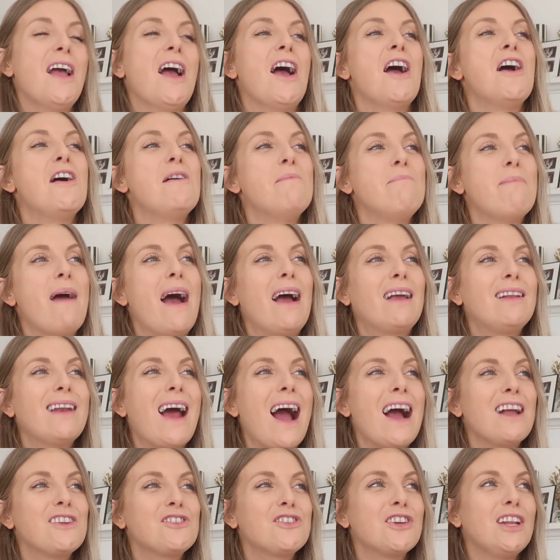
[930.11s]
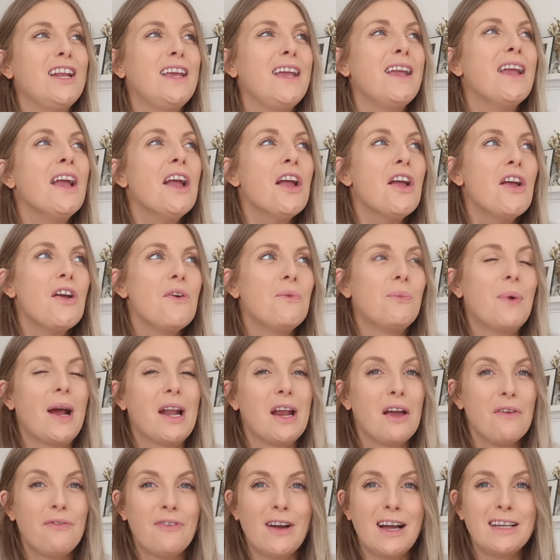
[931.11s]
Um, and actually, when
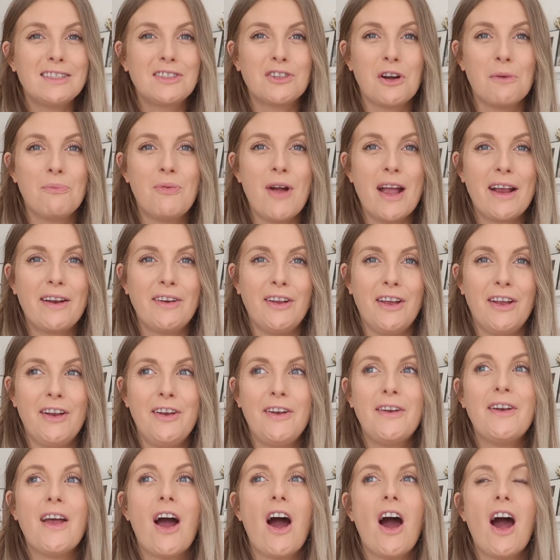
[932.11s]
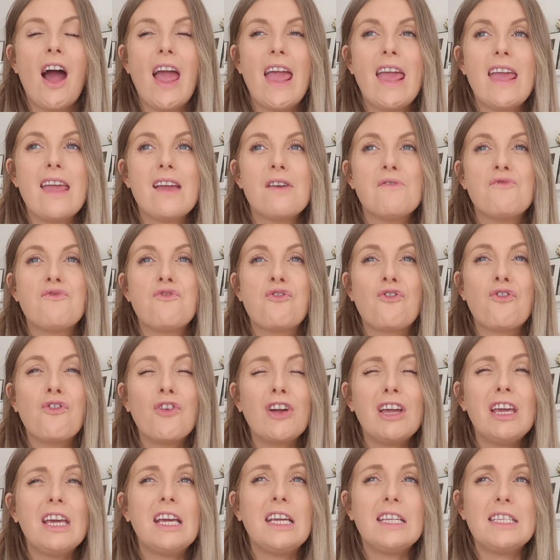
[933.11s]
I first got pregnant, I
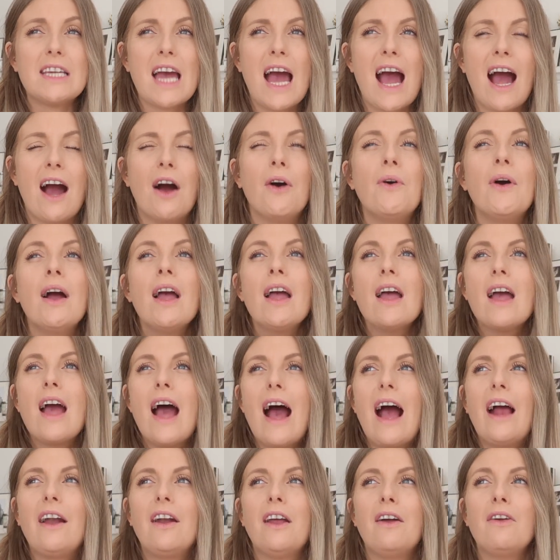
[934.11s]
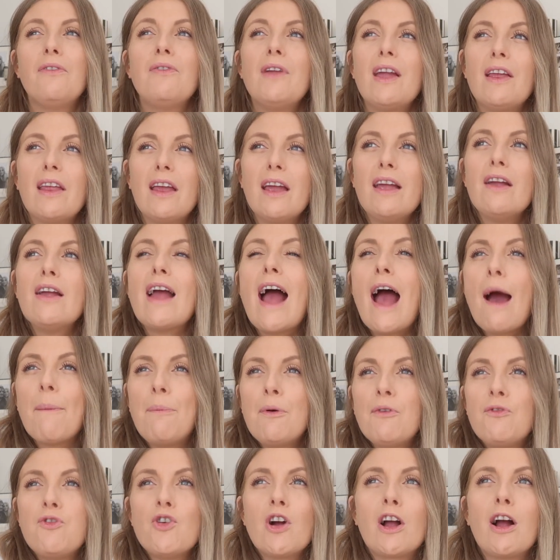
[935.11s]
freaked out and I've, it, it
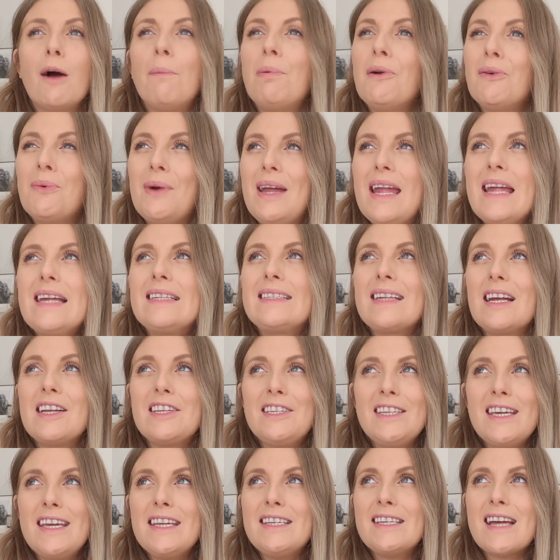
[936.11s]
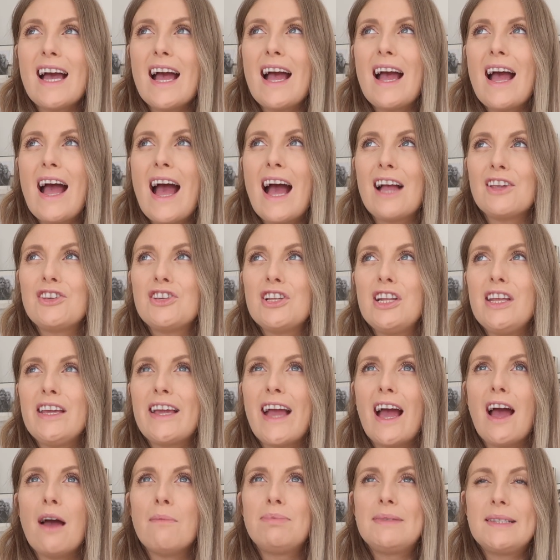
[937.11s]
happened for a couple of weeks. I did actually
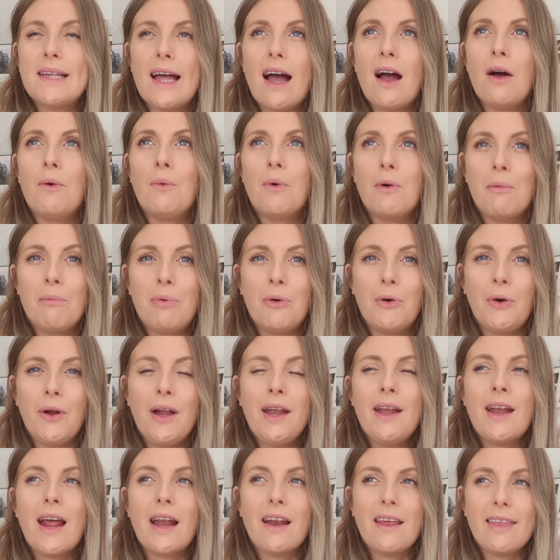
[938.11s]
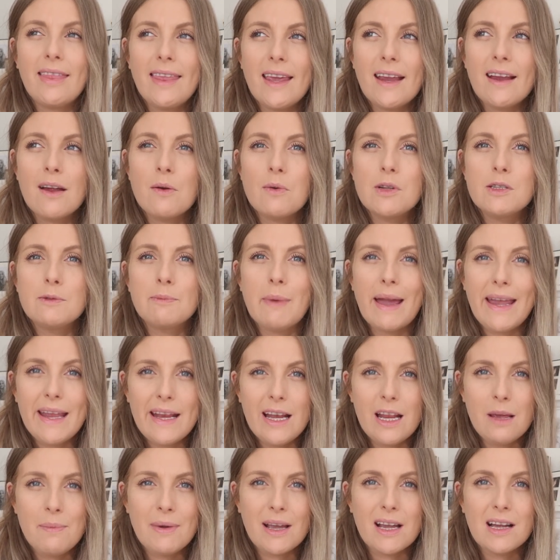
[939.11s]
get upset at one point and I think it was
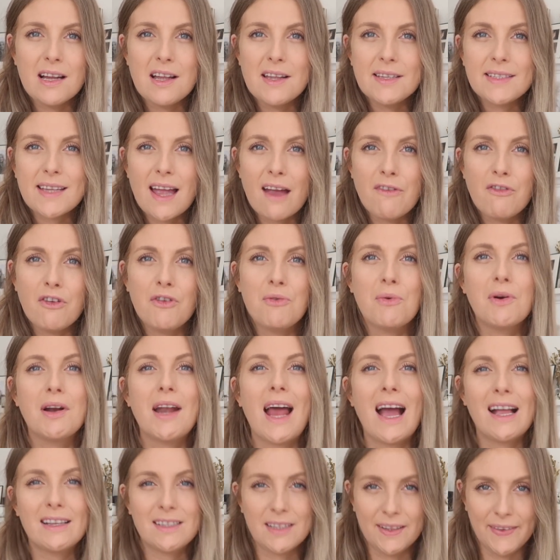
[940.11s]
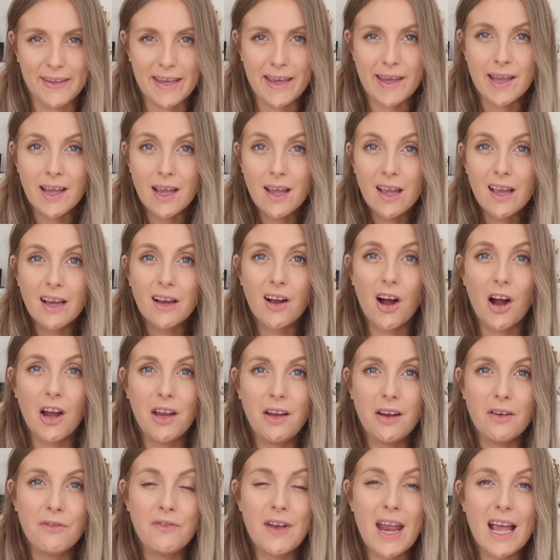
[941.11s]
mainly because everyone had the
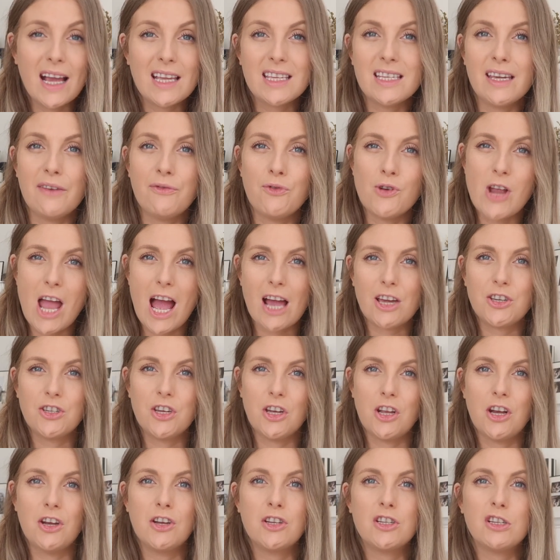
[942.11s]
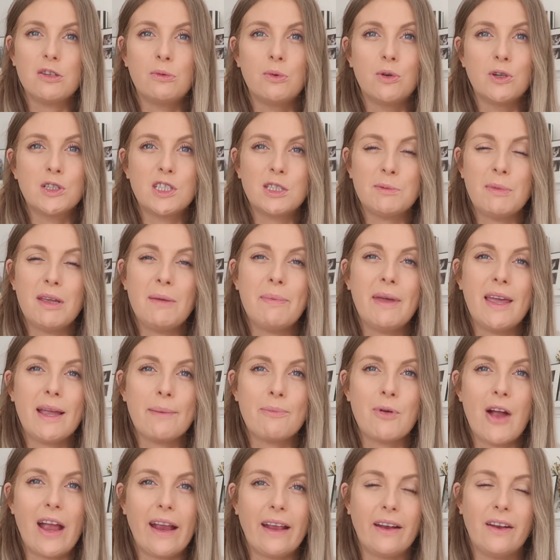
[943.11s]
kind of negative reaction towards me being
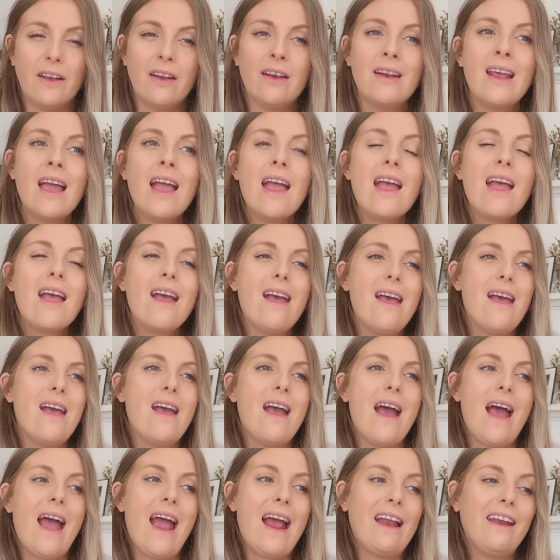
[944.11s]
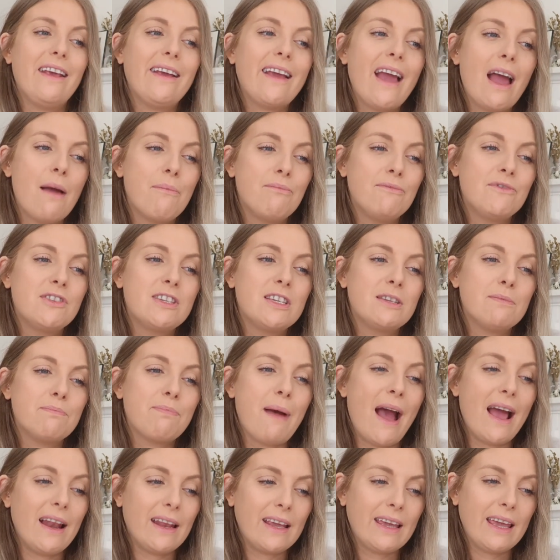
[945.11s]
pregnant and I kept
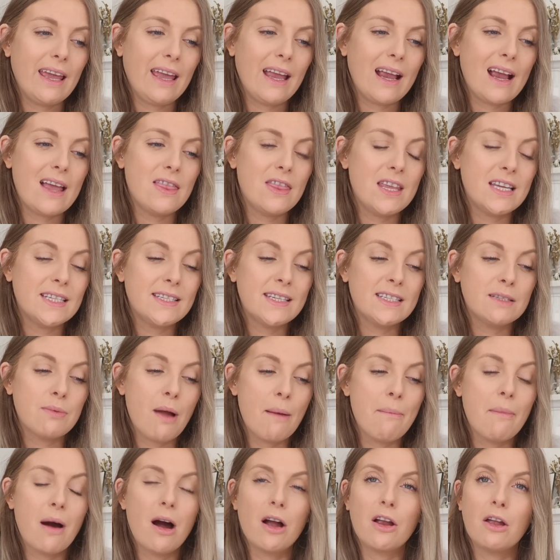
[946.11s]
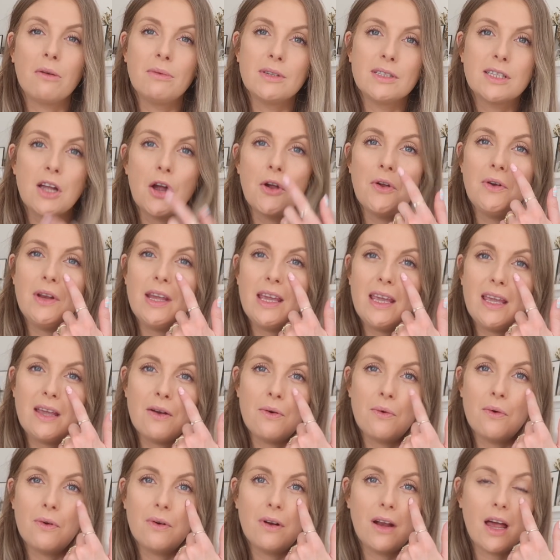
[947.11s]
panicking and this is when Margot was only
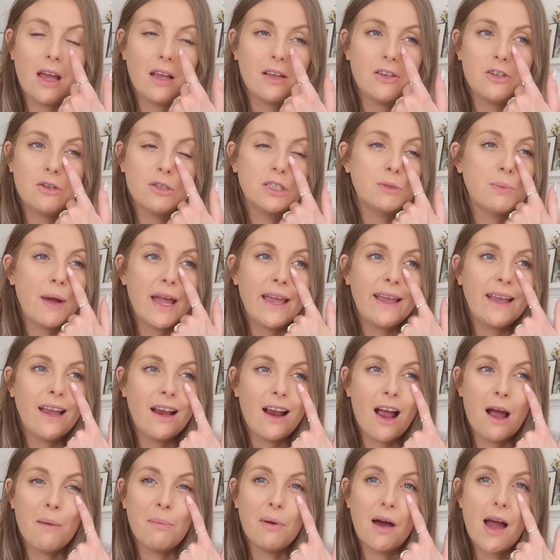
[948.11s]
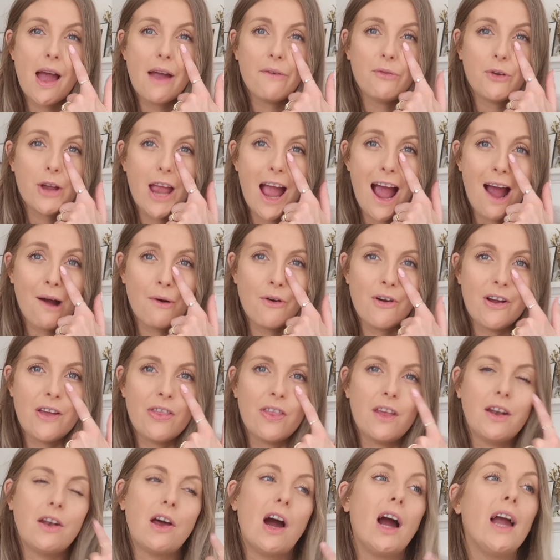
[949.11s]
like she was waking up like every hour in
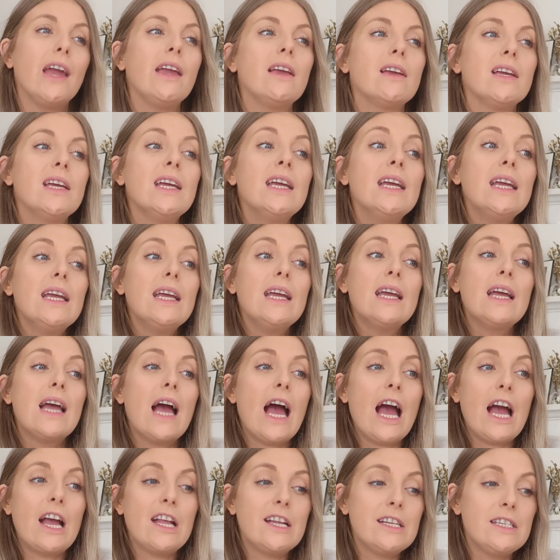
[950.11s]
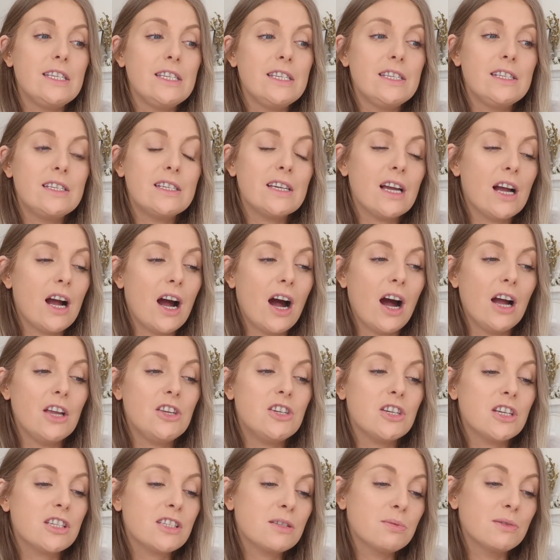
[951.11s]
the night and I
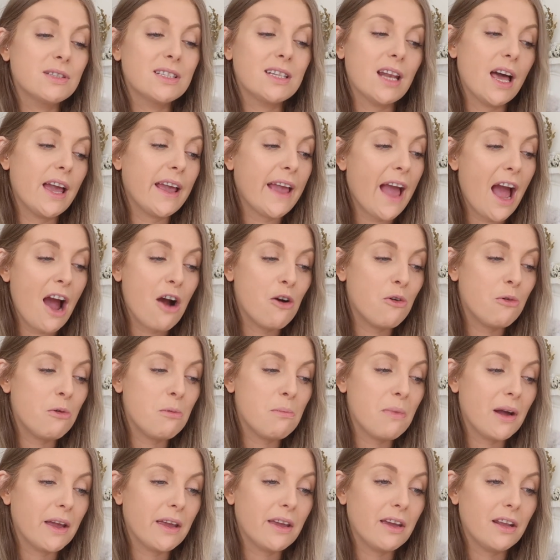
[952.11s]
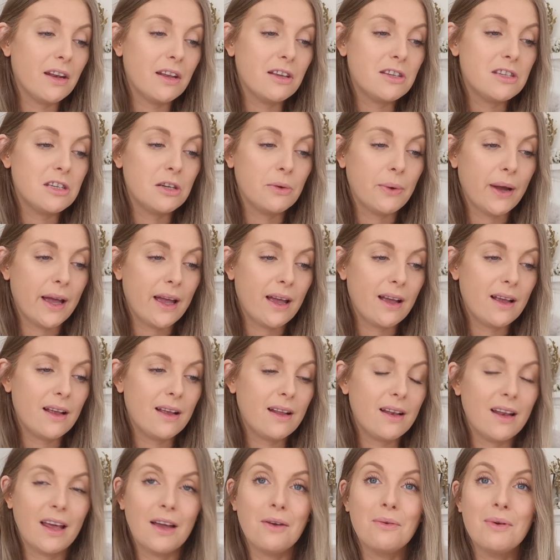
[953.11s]
just was like how am I gonna do it
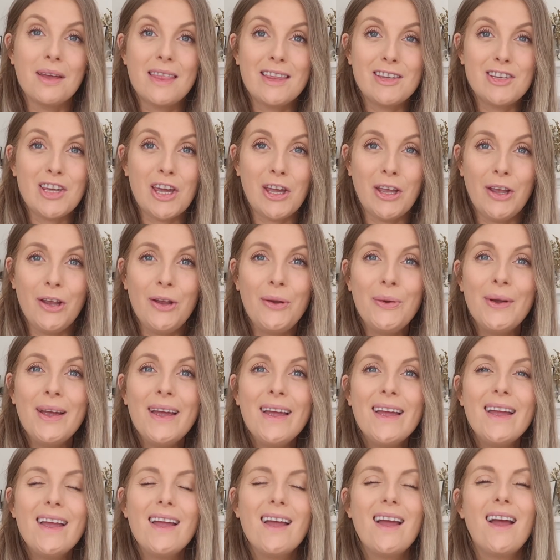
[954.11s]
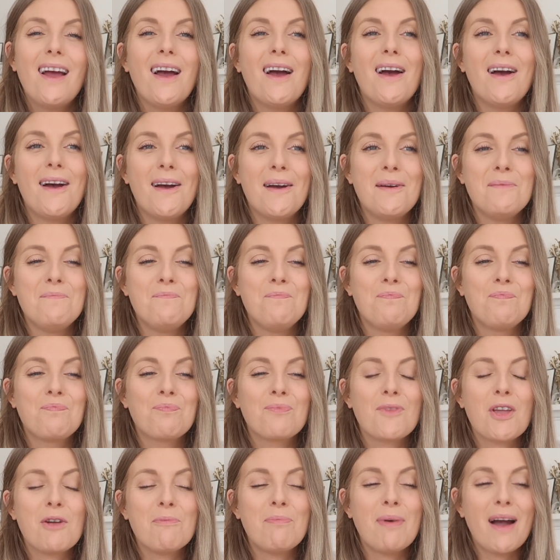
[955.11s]
like with two
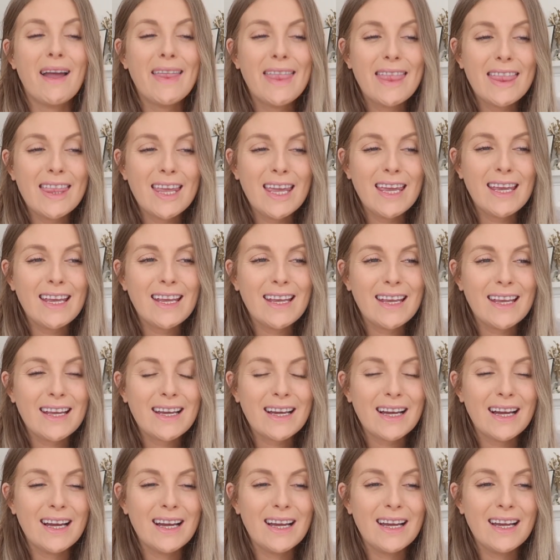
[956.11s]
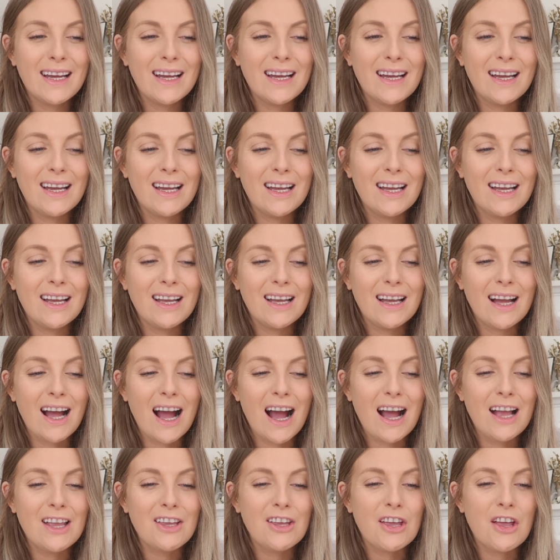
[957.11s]
um, but I think
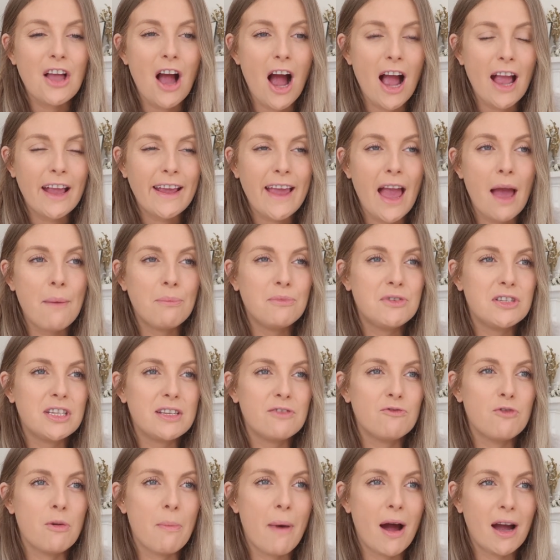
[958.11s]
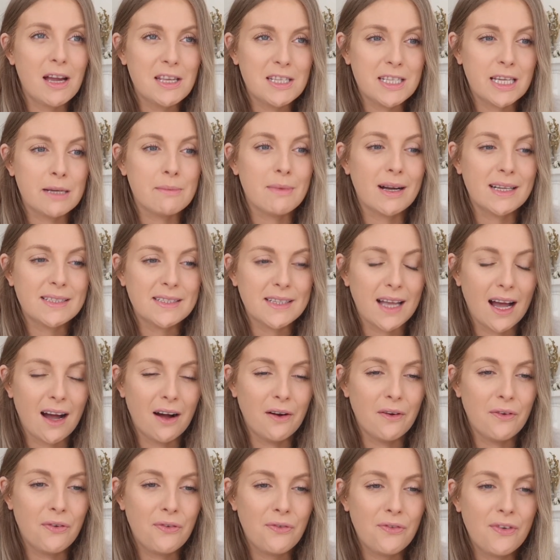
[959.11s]
I kept reminding
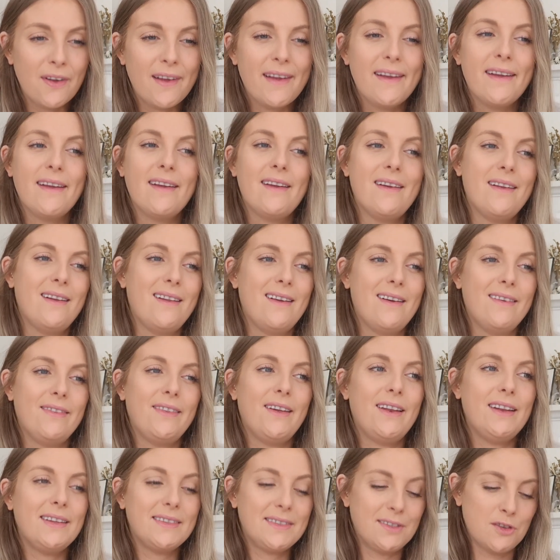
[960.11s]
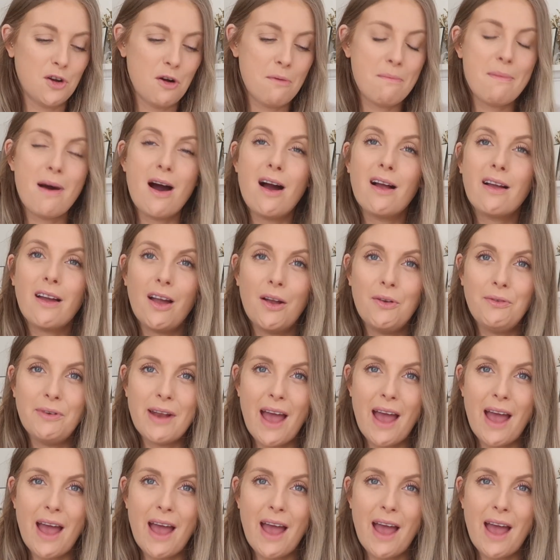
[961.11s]
myself that it's not Margot